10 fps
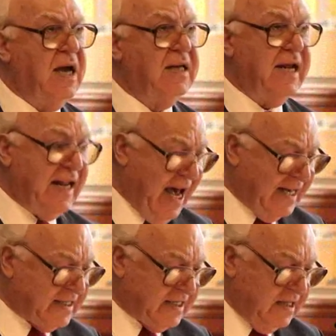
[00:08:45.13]
and
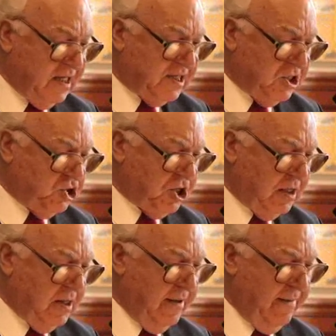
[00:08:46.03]
alas, a
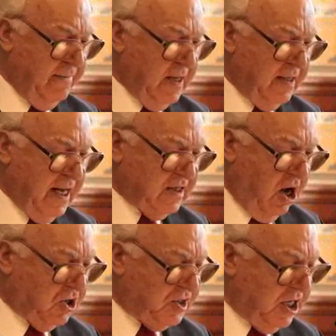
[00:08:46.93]
decision that
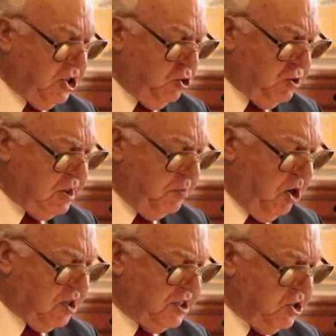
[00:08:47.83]
our security
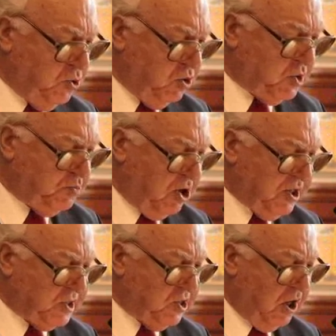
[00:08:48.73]
policy towards
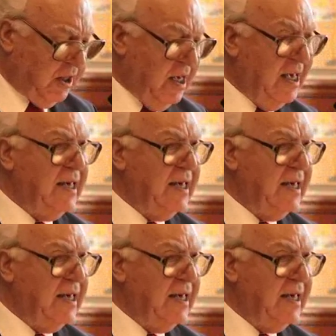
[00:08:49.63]
Pakistan